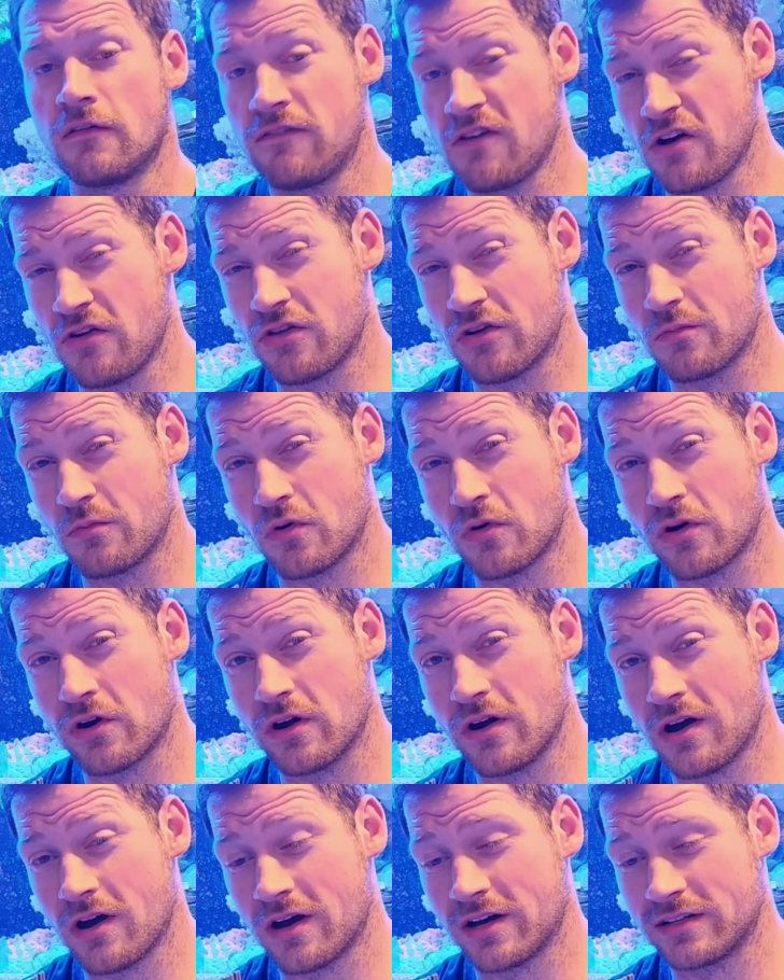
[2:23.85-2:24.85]

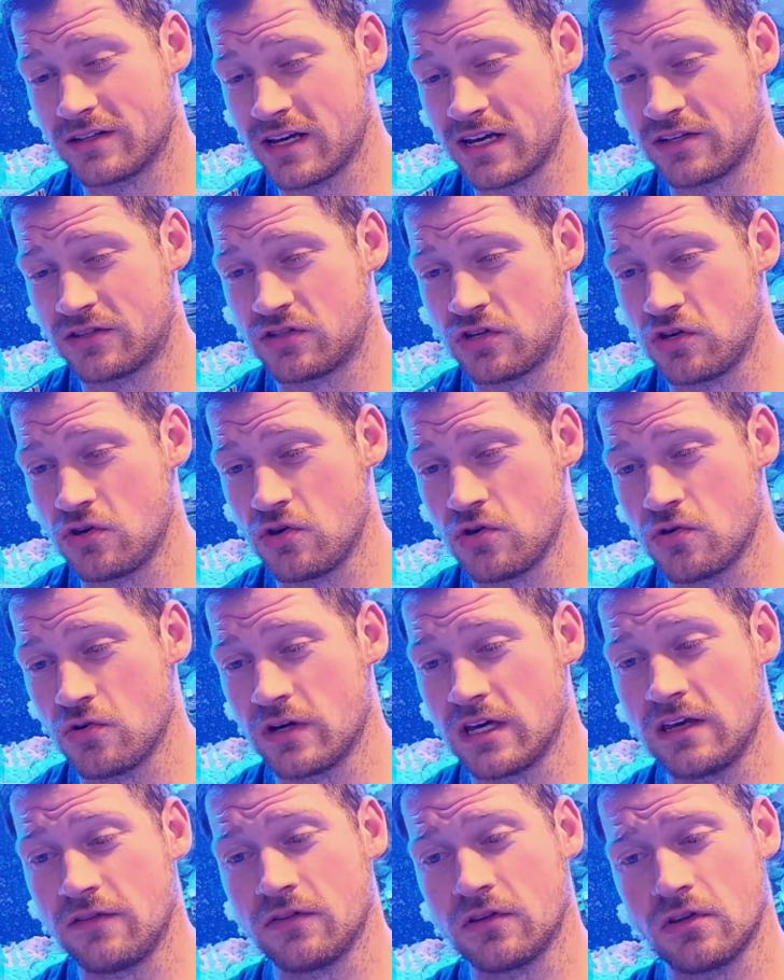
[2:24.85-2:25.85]
Furthermore, on day
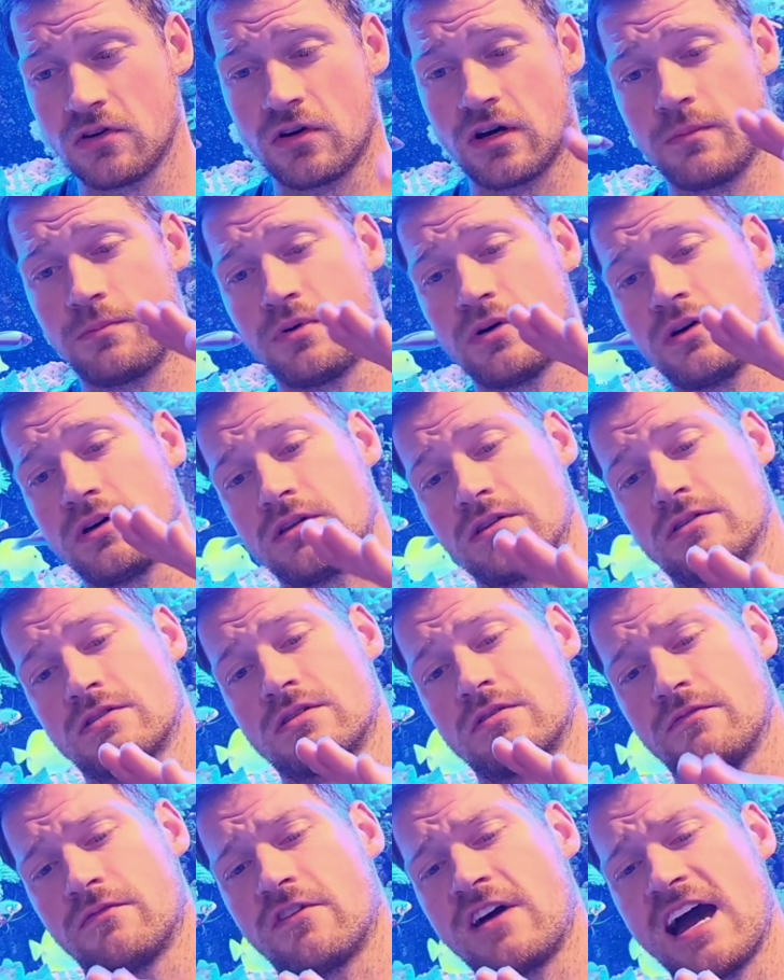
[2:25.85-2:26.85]
2, even though I put
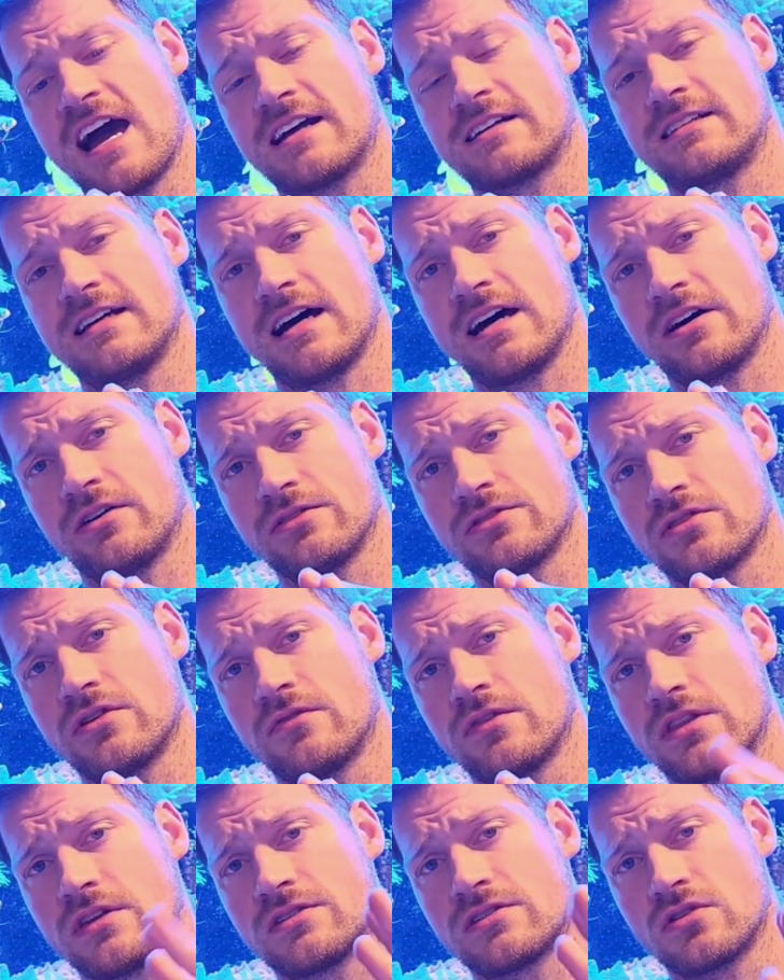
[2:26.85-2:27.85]
some frag tiles
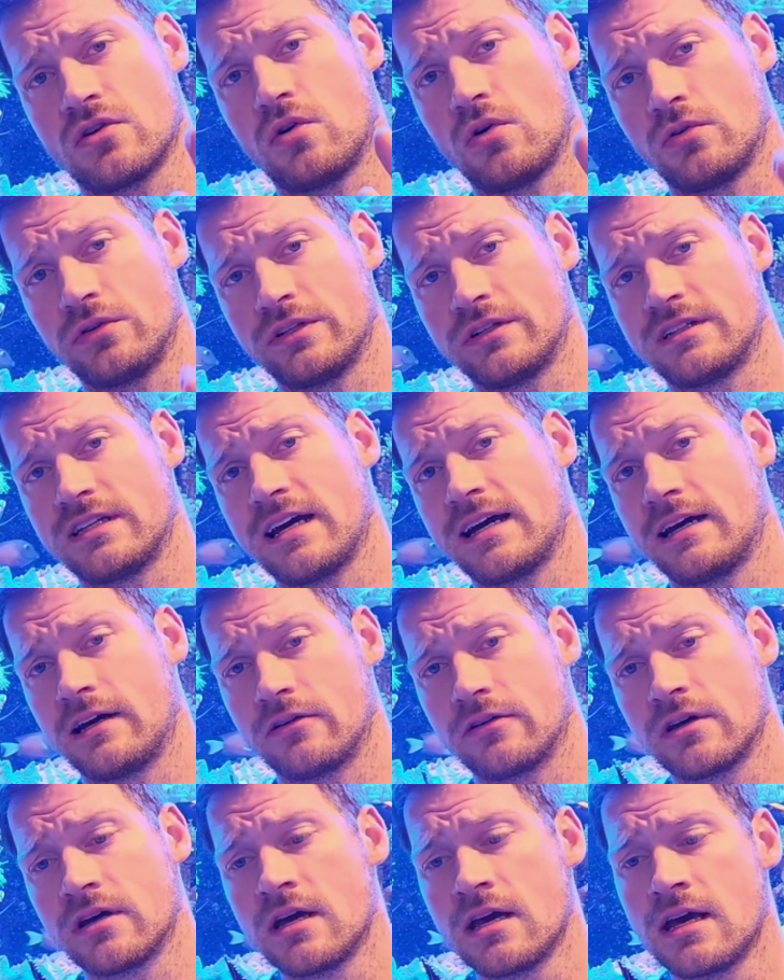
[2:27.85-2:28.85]
over this to hold it
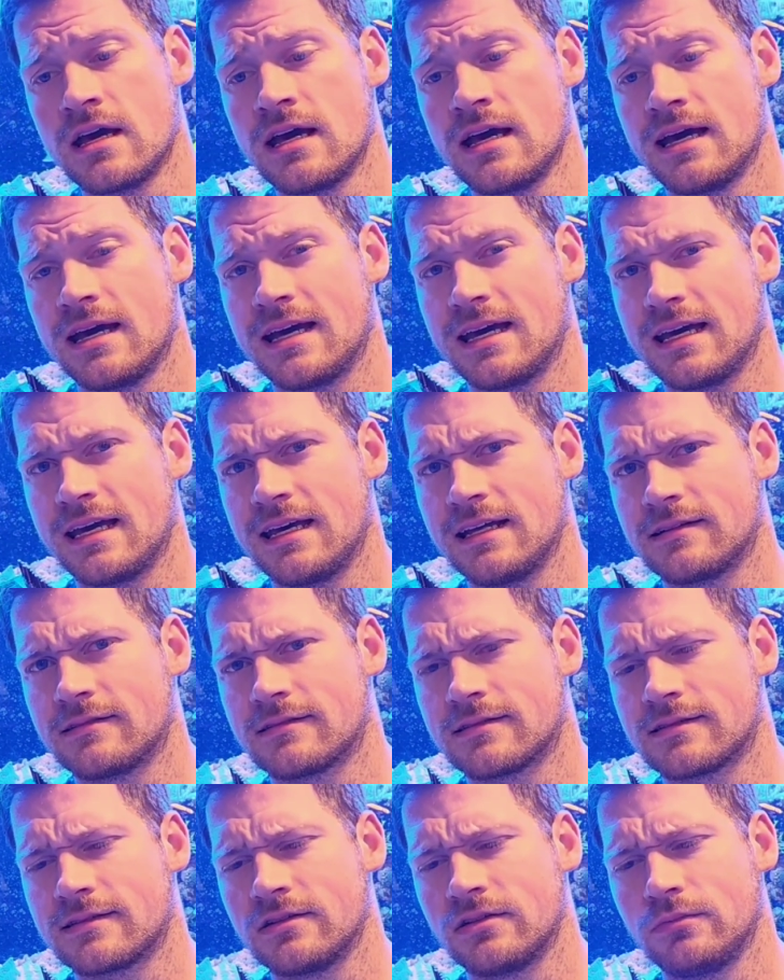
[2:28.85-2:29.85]
down,
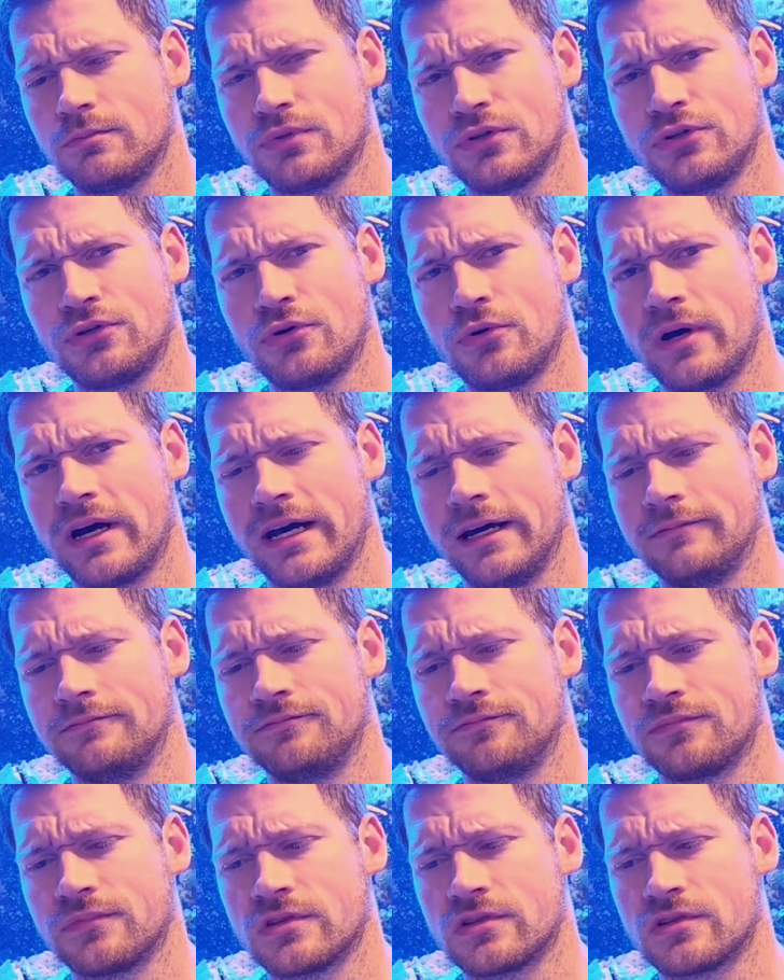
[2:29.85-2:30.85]
it still blew away.
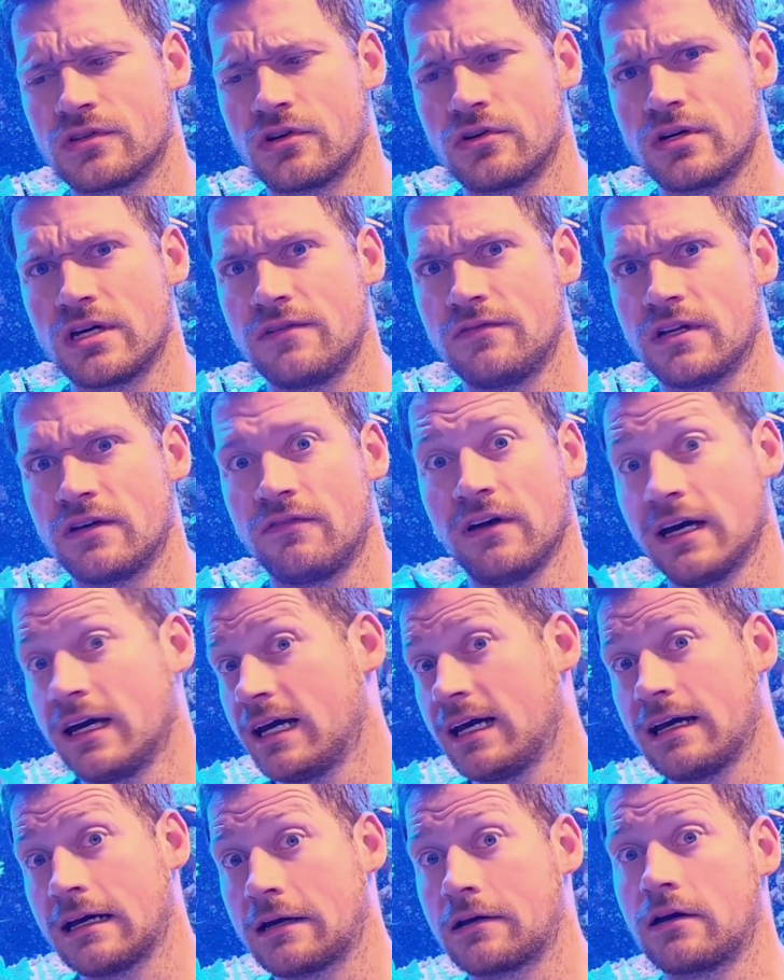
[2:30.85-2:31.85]
So even if I
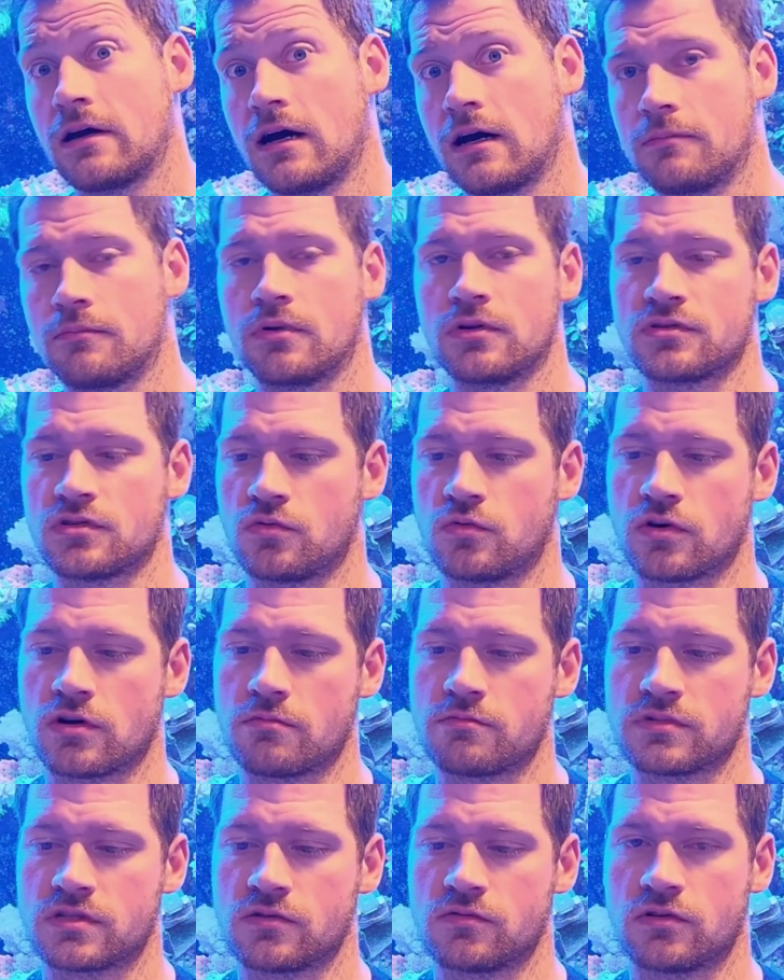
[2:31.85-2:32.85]
had caught
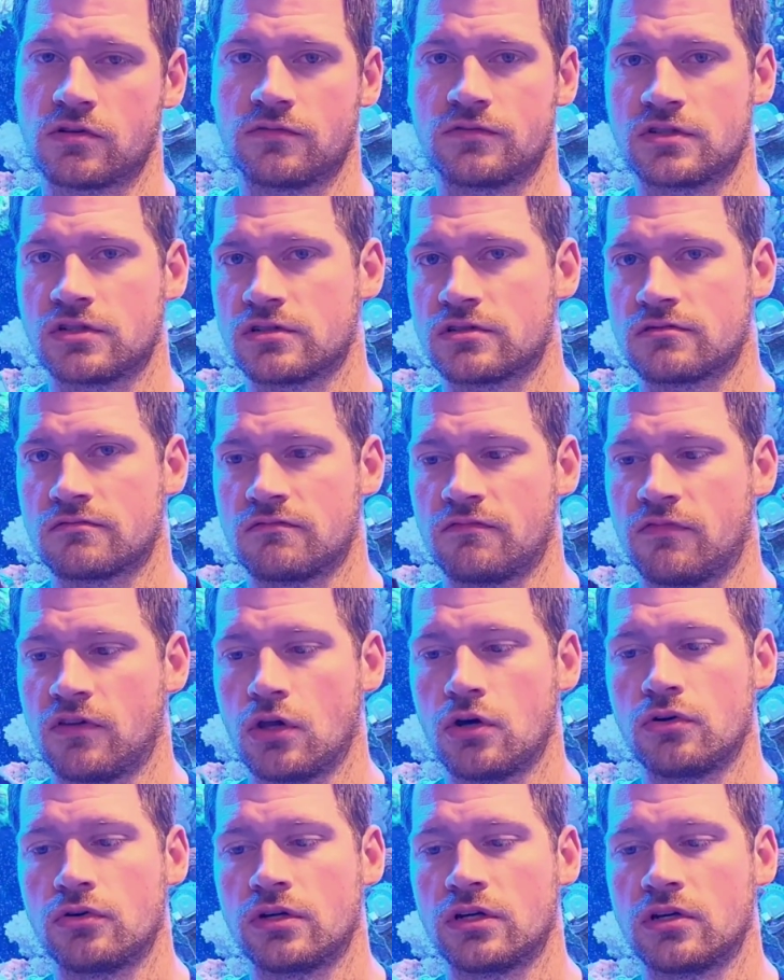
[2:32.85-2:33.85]
bristleworms, it would have just
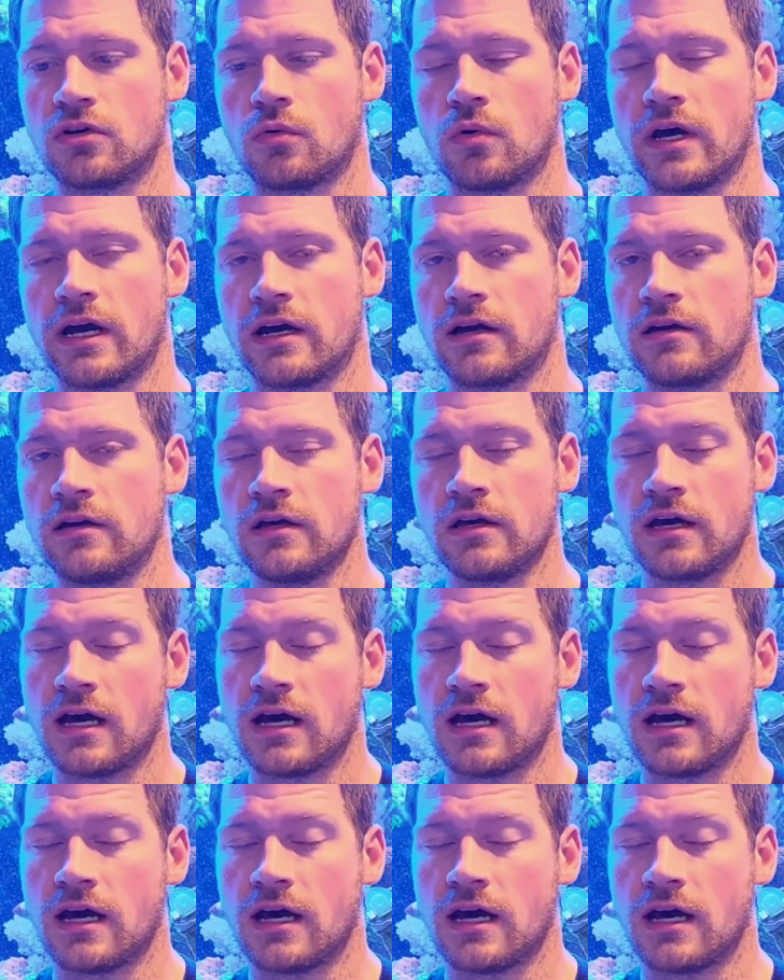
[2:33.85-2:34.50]
floated away.